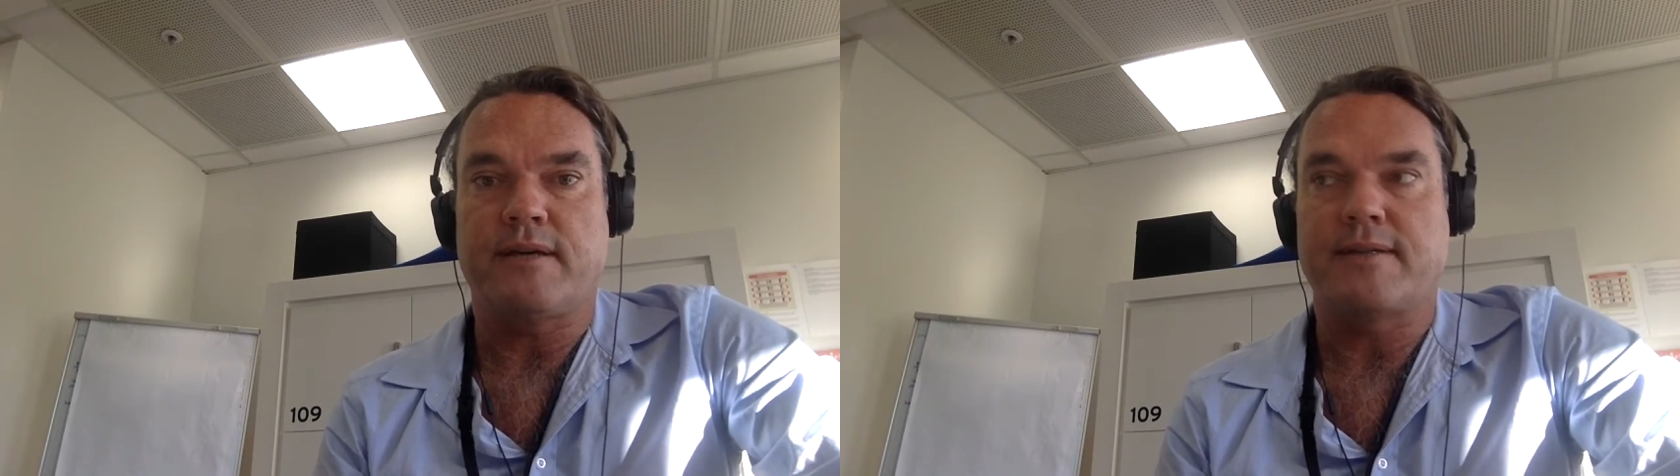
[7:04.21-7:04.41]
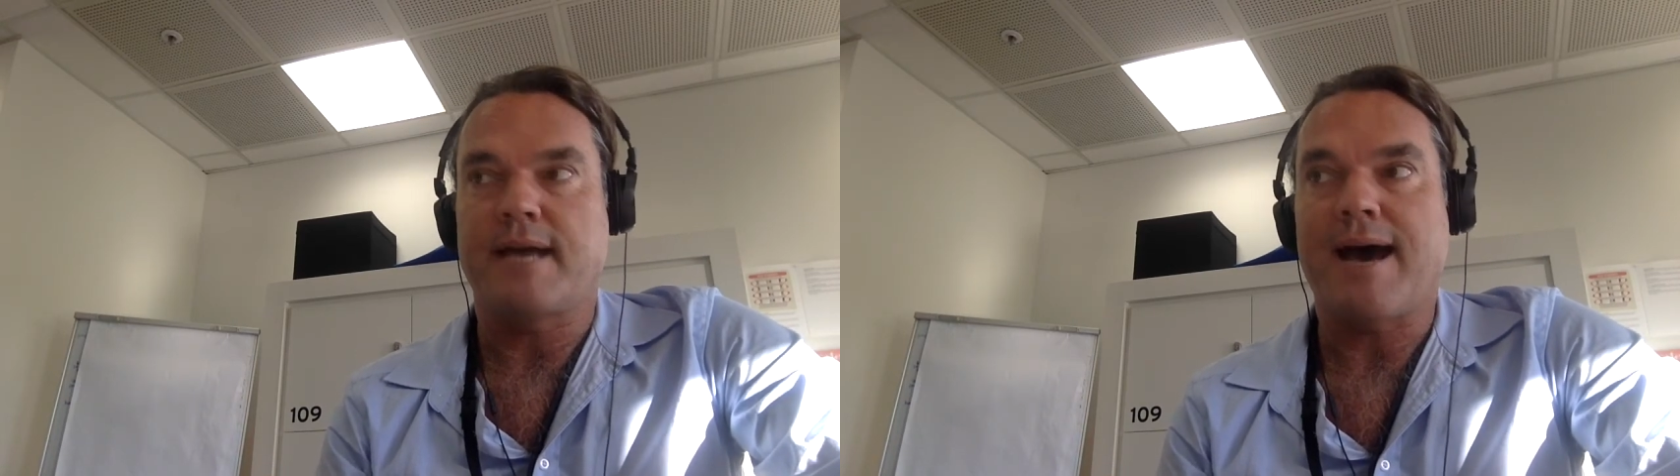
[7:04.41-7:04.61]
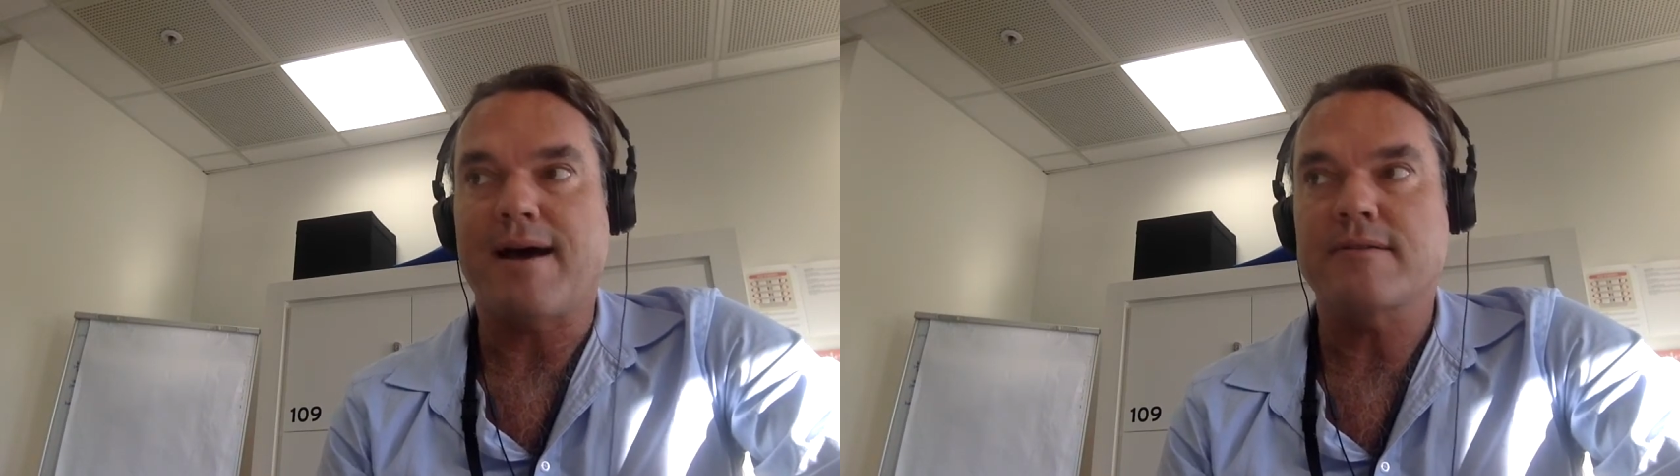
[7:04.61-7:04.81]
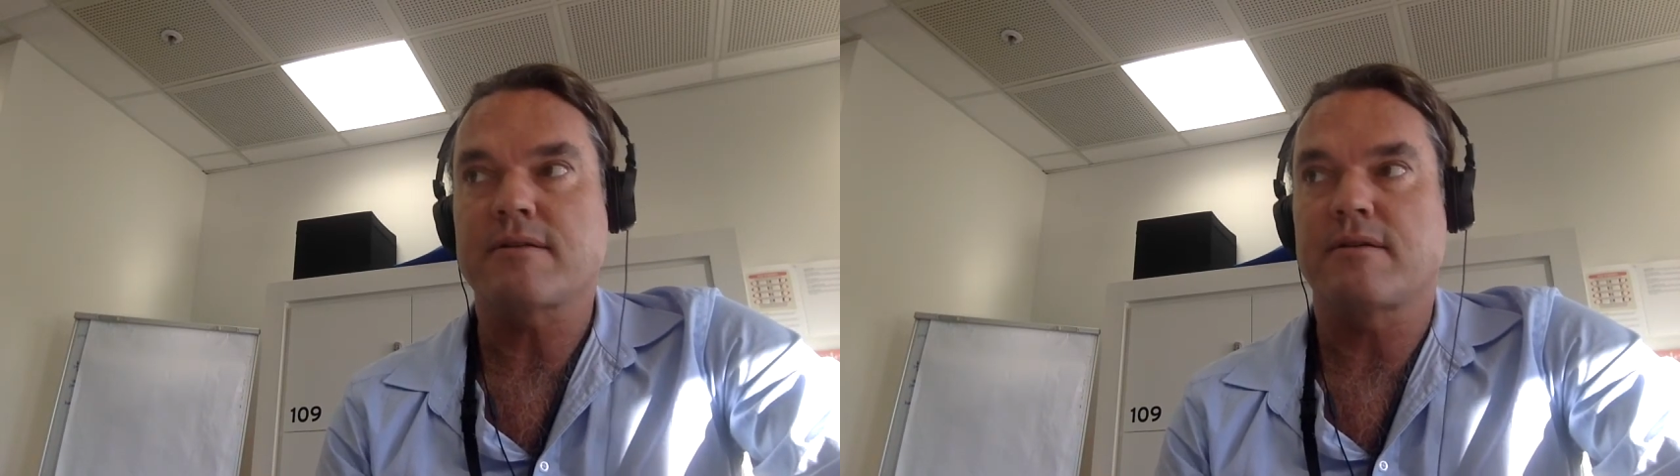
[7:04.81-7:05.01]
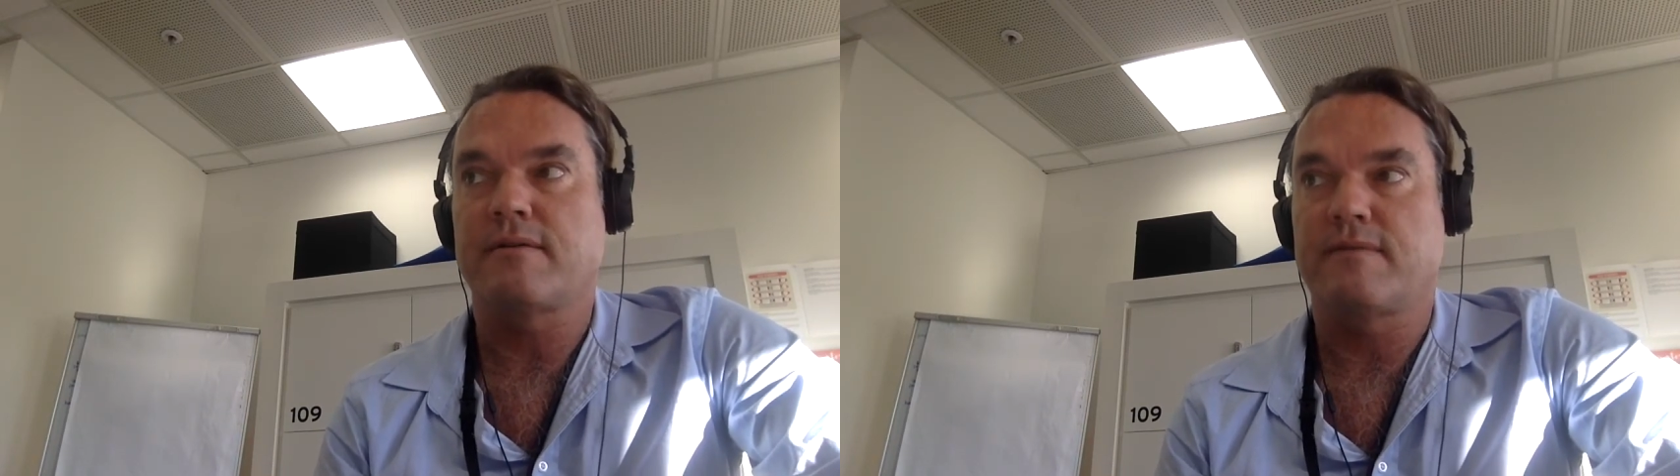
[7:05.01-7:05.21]
a
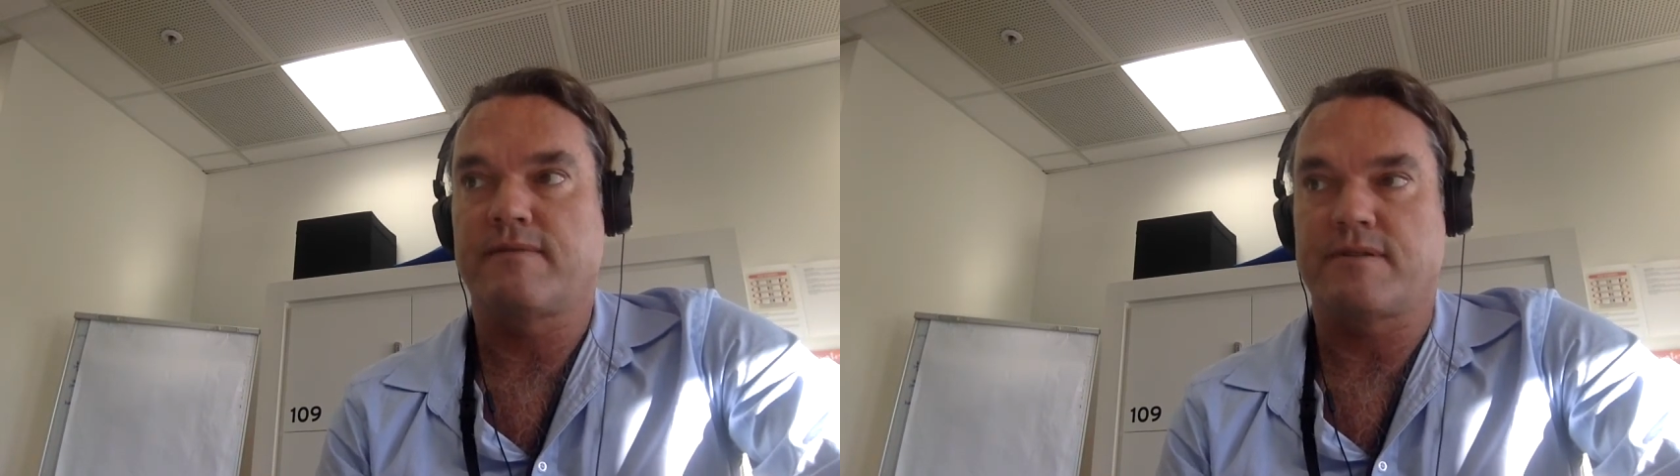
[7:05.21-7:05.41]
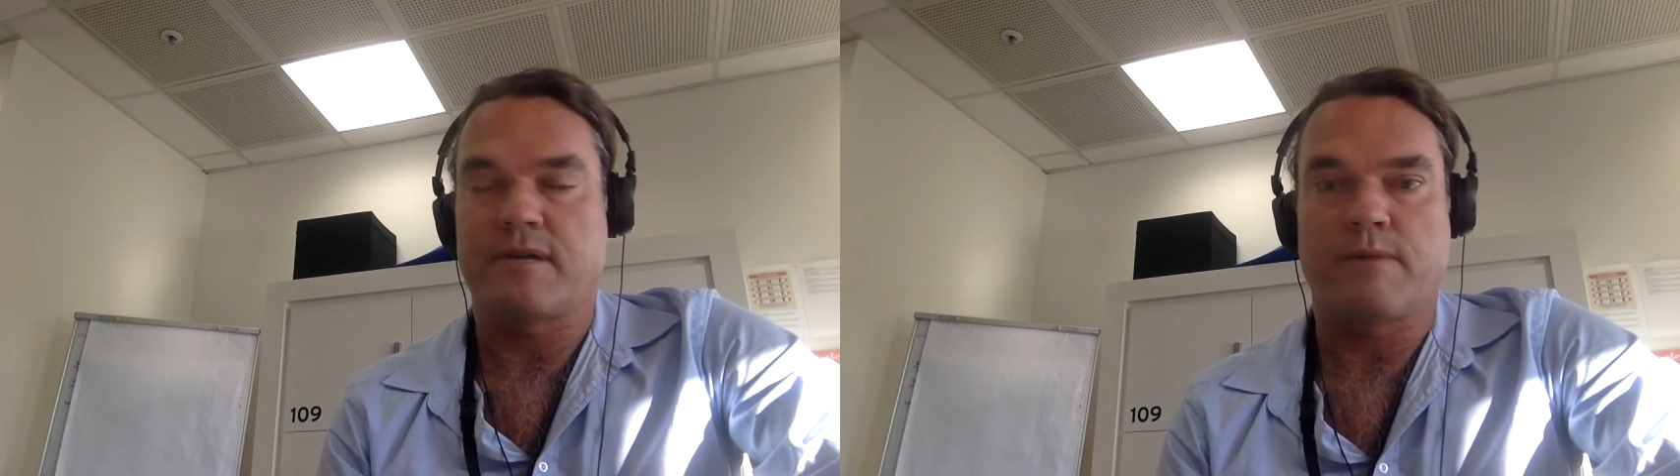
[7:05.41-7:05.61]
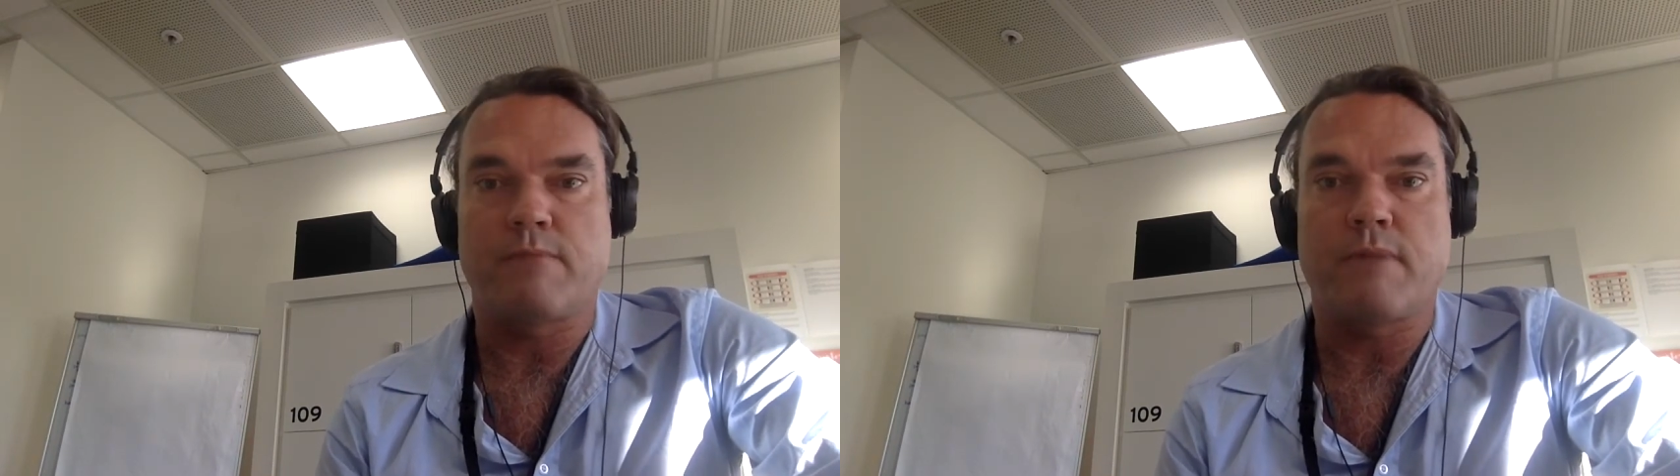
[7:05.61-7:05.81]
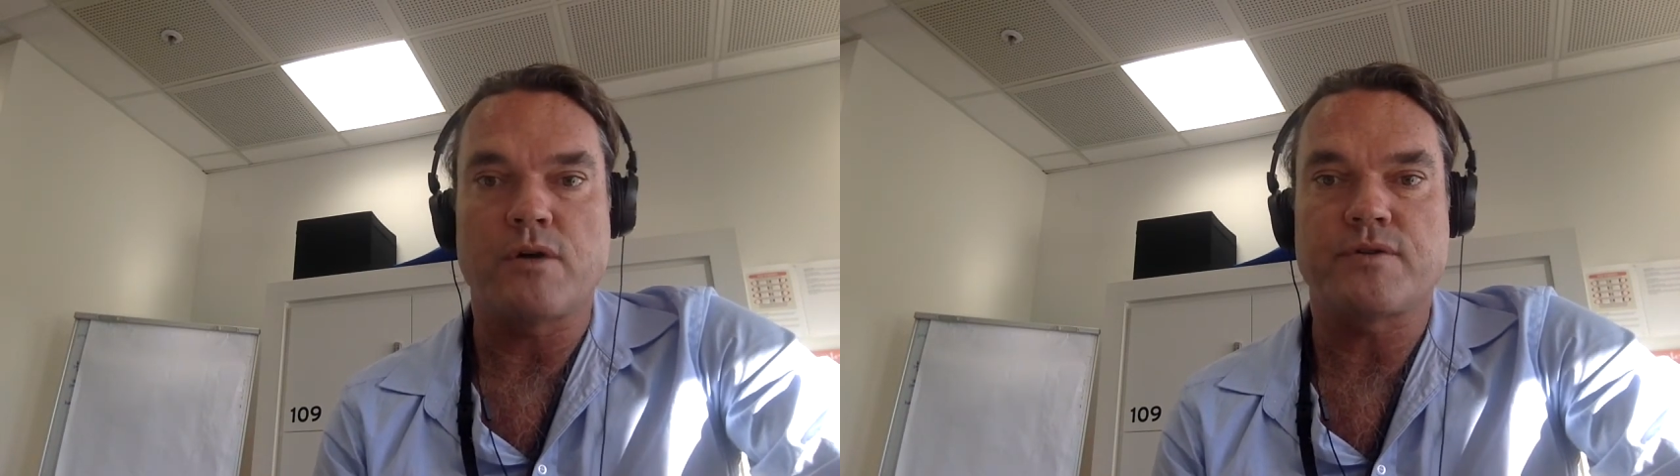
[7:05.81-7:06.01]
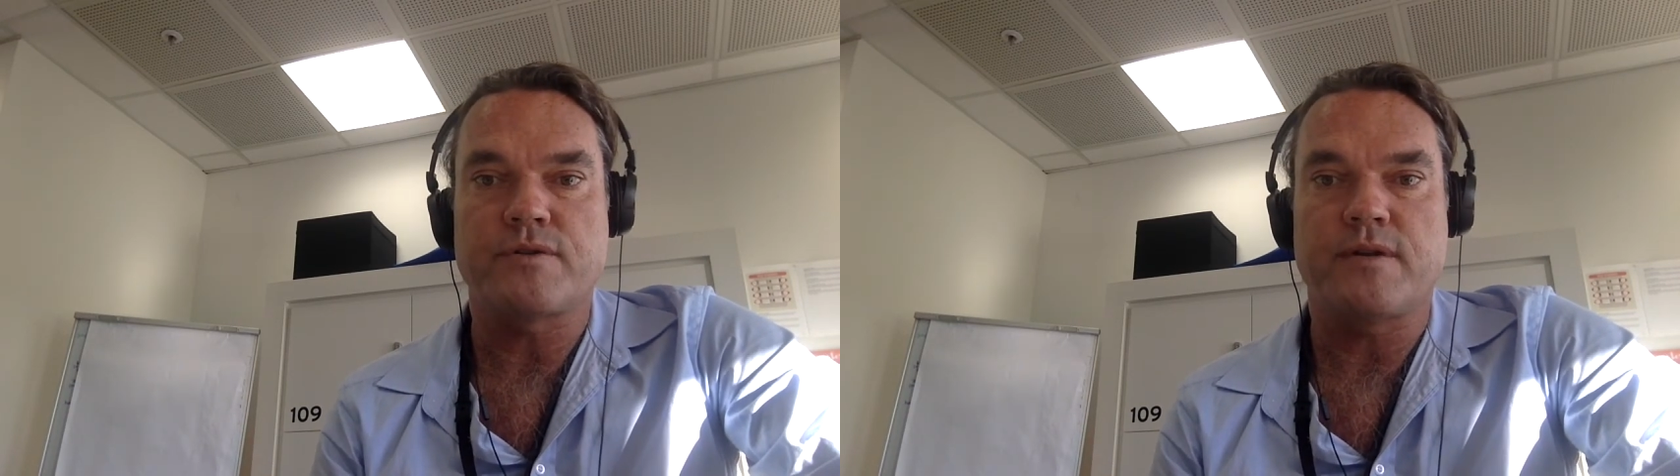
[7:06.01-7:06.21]
task for someone most